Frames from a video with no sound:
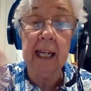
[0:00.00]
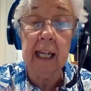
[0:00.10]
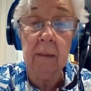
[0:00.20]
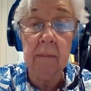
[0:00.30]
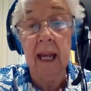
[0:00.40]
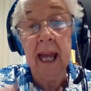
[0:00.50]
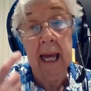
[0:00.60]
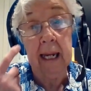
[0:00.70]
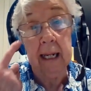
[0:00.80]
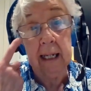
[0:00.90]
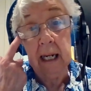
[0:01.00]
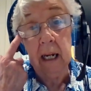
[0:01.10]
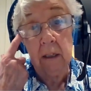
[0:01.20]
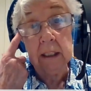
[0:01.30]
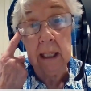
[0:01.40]
kicked him in the head, and he
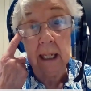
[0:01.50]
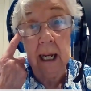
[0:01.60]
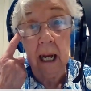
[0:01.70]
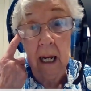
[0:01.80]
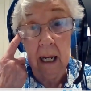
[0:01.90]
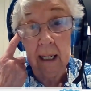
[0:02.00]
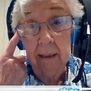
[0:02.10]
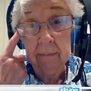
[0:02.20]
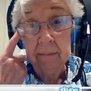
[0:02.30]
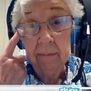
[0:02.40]
lost an eye.